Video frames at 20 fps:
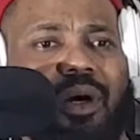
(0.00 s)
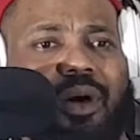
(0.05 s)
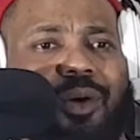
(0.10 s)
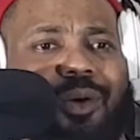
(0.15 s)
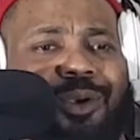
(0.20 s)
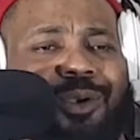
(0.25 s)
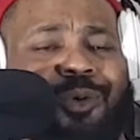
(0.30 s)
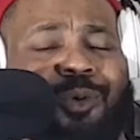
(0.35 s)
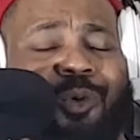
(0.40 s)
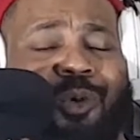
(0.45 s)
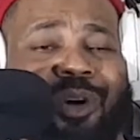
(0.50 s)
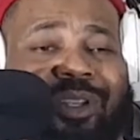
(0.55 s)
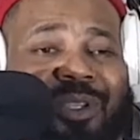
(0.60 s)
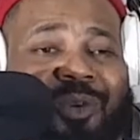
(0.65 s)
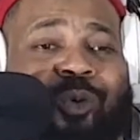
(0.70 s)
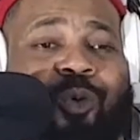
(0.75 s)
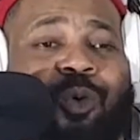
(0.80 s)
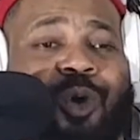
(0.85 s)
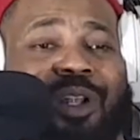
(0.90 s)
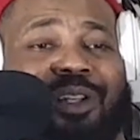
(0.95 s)
You're watching
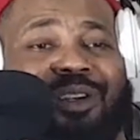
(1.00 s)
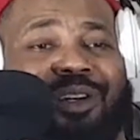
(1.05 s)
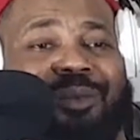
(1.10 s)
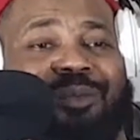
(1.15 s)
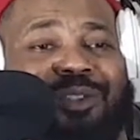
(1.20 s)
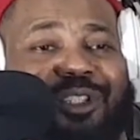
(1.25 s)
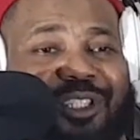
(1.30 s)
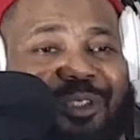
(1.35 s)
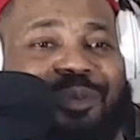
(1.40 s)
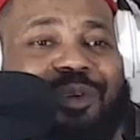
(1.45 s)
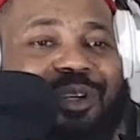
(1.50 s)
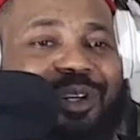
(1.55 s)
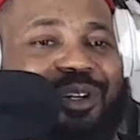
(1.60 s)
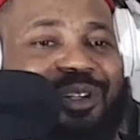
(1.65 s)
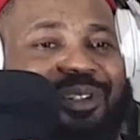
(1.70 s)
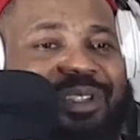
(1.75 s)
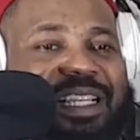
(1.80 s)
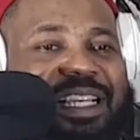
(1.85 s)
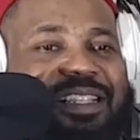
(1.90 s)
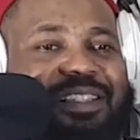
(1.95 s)
World Cup just because
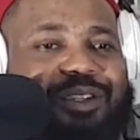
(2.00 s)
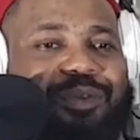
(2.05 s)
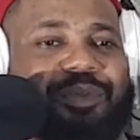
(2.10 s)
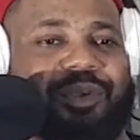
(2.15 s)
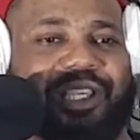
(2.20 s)
there's some